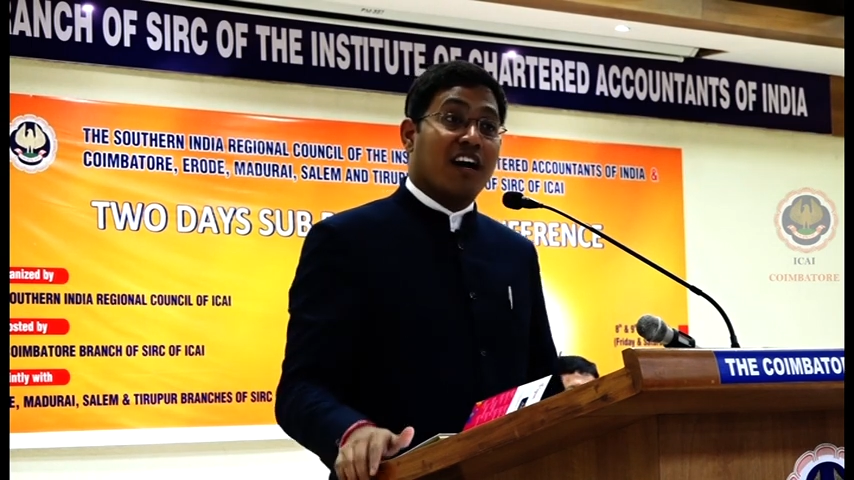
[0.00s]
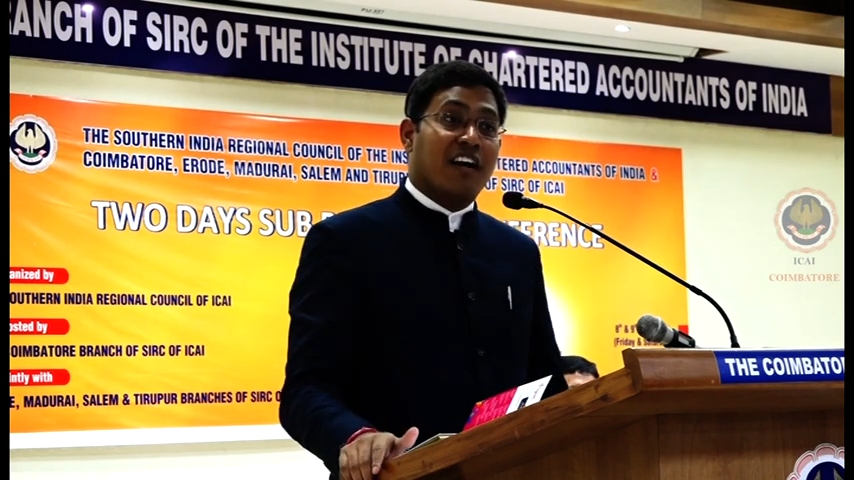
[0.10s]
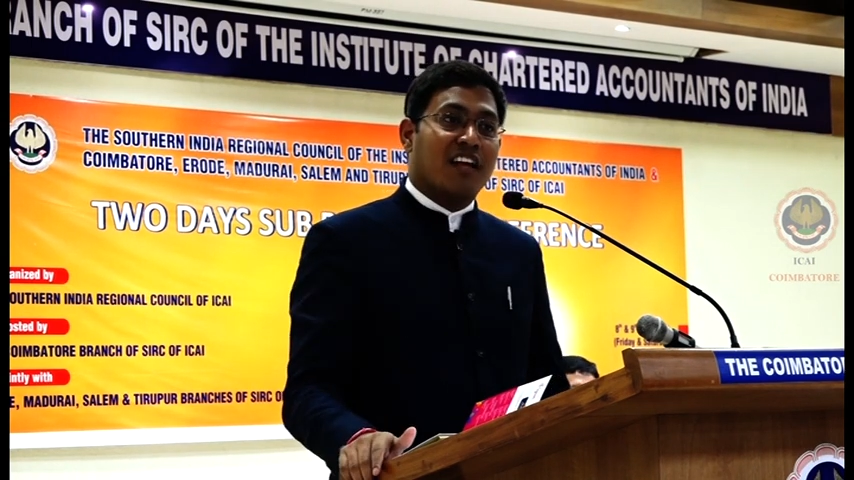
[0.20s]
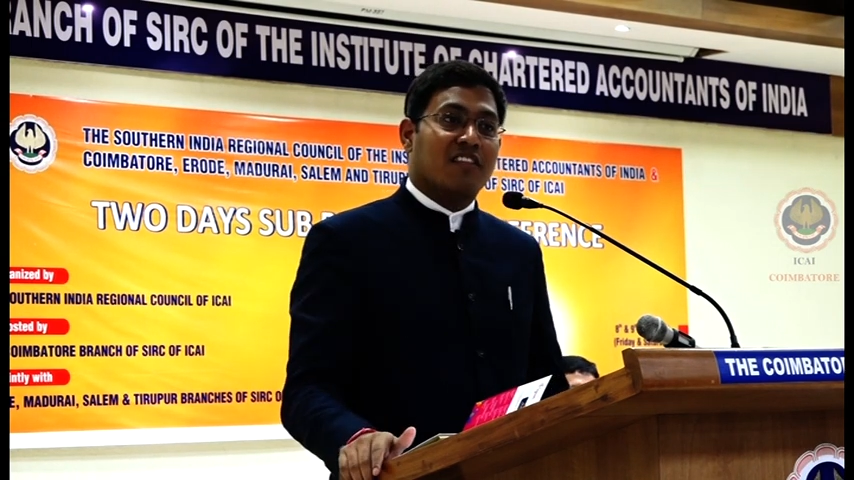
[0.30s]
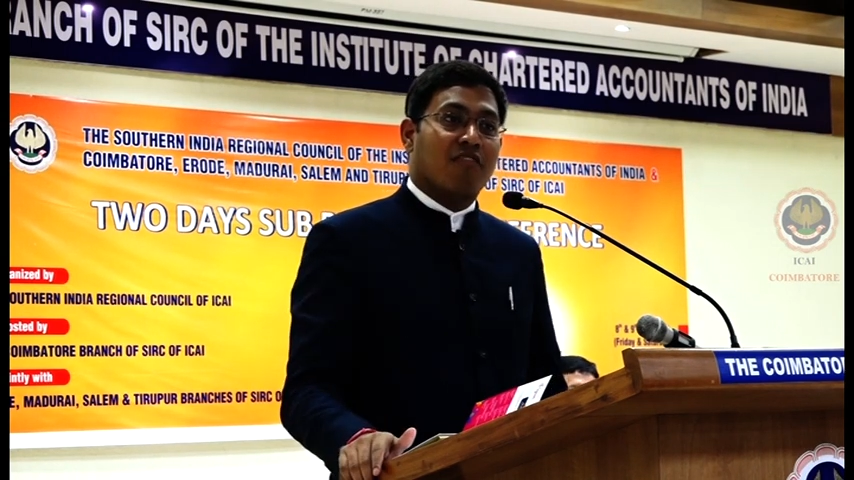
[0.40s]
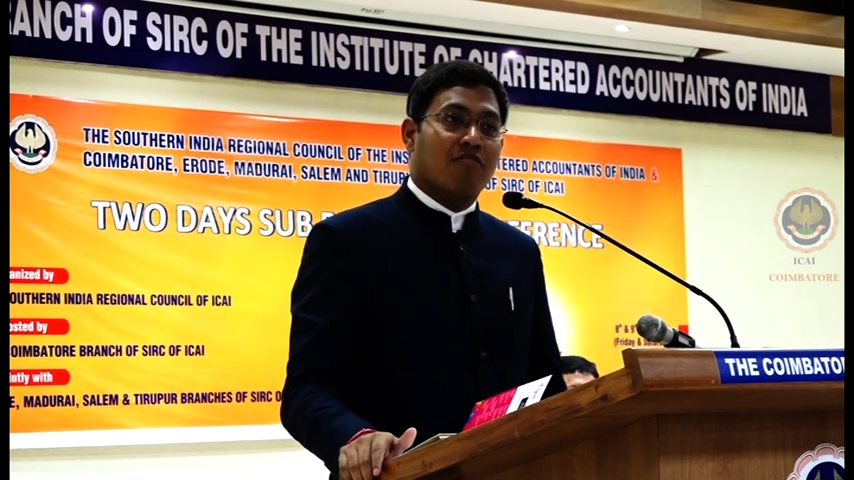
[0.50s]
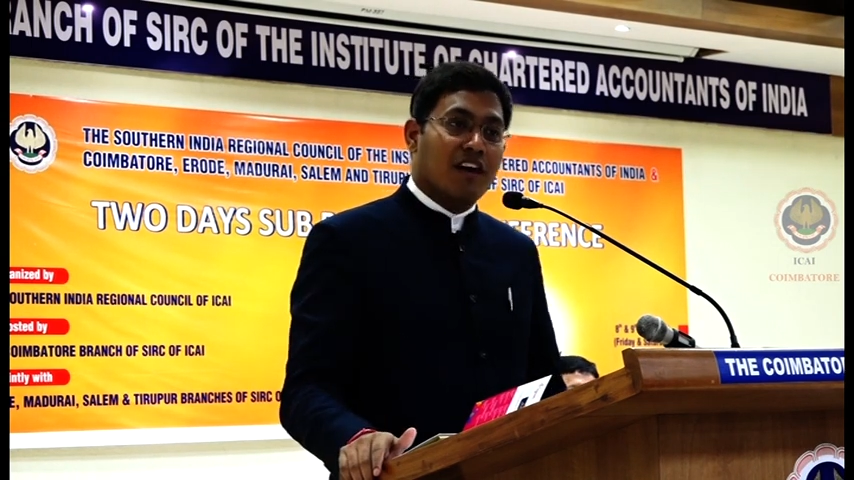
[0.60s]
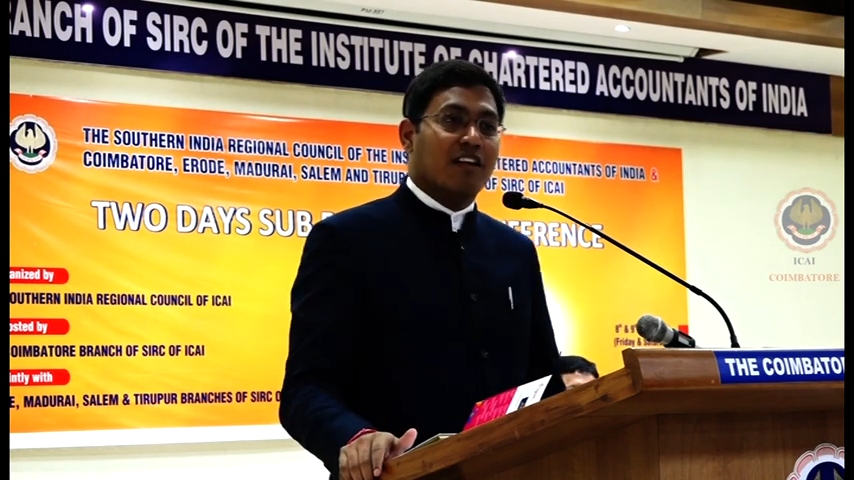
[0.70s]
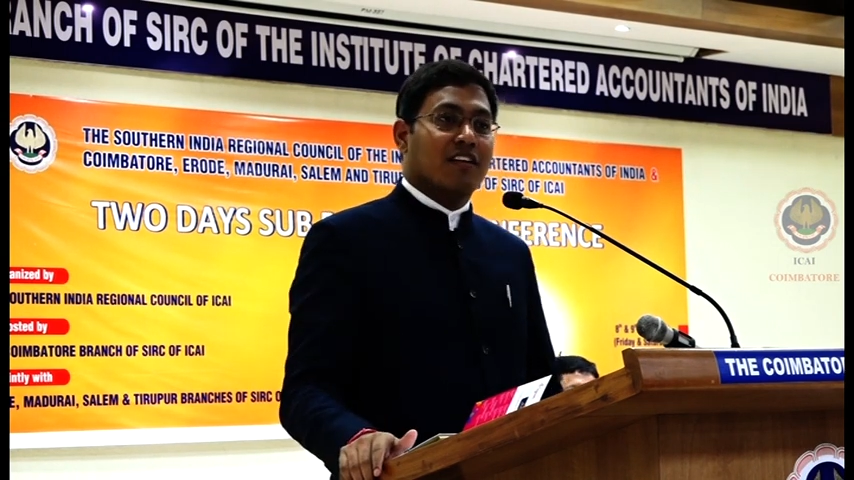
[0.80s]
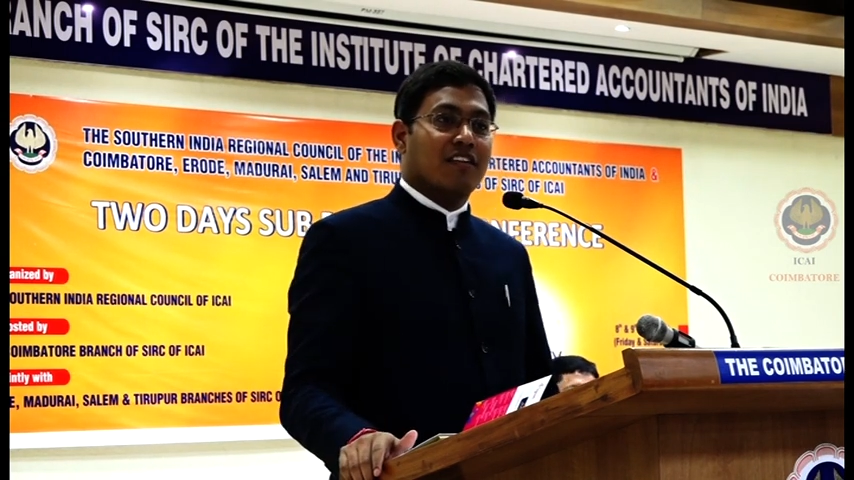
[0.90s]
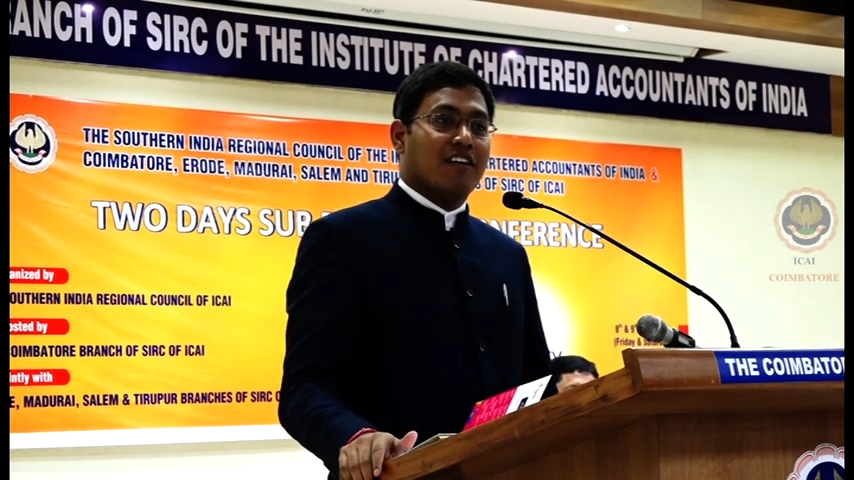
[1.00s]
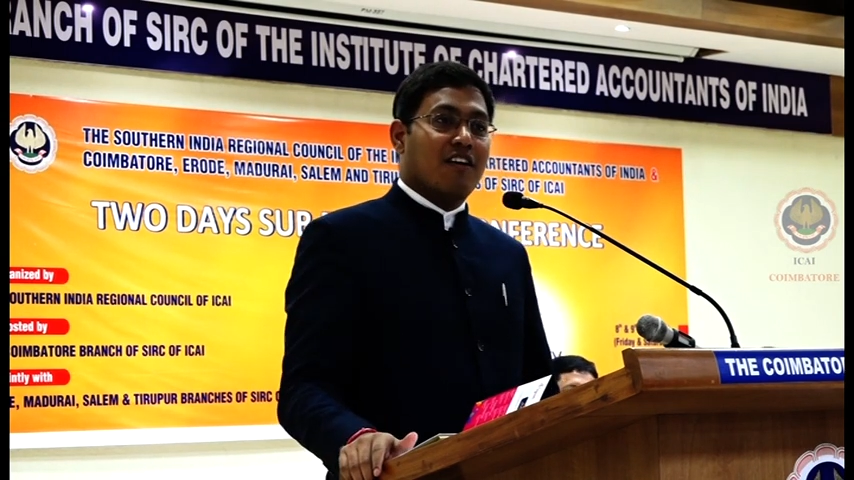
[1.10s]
country in the world.